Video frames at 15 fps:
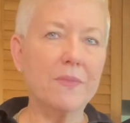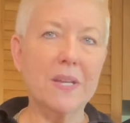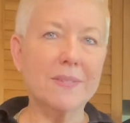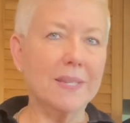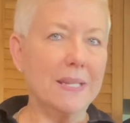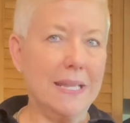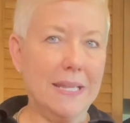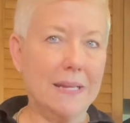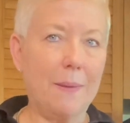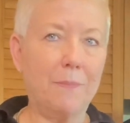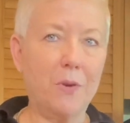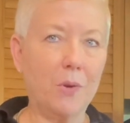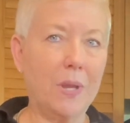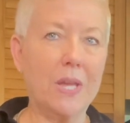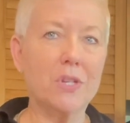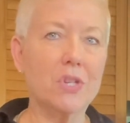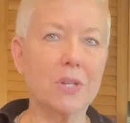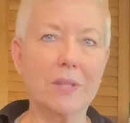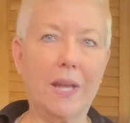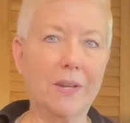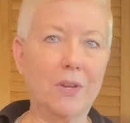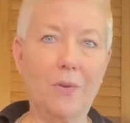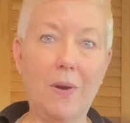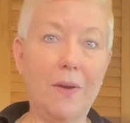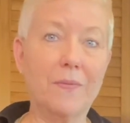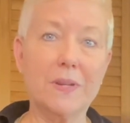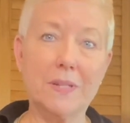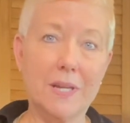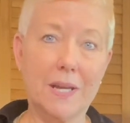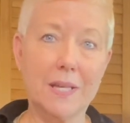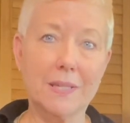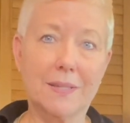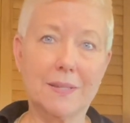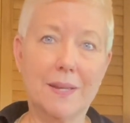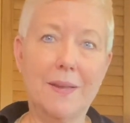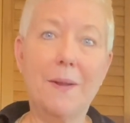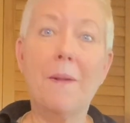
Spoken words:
doesn't heat up your kitchen like your oven does.